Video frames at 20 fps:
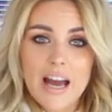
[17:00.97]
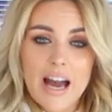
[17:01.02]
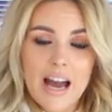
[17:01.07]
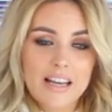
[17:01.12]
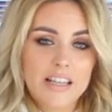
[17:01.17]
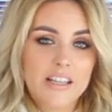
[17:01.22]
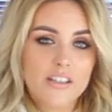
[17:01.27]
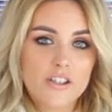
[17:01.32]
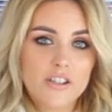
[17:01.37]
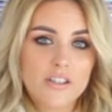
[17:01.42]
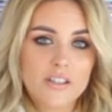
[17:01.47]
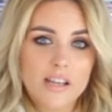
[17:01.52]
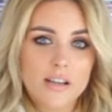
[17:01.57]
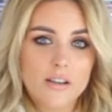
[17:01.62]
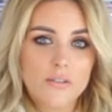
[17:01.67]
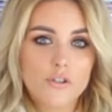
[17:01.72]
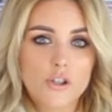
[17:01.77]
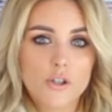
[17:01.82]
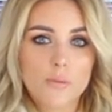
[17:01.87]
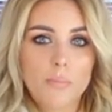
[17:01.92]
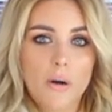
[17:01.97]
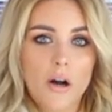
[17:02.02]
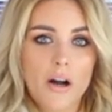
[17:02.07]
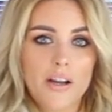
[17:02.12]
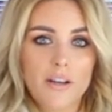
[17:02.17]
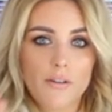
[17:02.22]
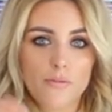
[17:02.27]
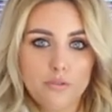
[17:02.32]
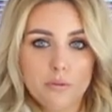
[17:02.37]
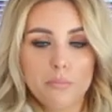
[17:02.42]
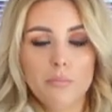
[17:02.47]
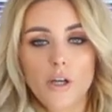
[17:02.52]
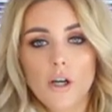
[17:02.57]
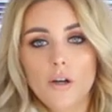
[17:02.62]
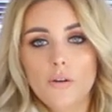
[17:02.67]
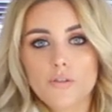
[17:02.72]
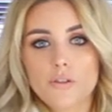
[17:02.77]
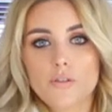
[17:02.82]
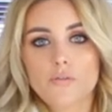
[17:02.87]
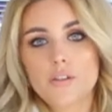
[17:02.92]
and it just saves you buying from
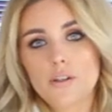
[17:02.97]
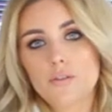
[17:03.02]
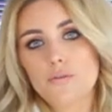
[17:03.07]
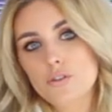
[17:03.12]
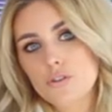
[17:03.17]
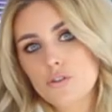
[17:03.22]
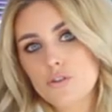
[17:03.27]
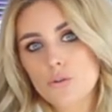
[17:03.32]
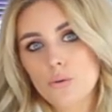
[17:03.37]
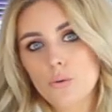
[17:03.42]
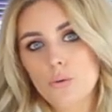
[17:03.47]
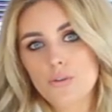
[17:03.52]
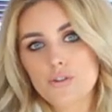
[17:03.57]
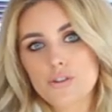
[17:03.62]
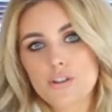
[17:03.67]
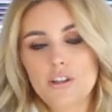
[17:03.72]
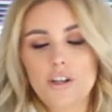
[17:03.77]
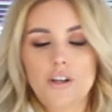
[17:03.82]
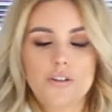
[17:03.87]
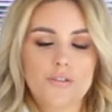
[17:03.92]
loads of different stores and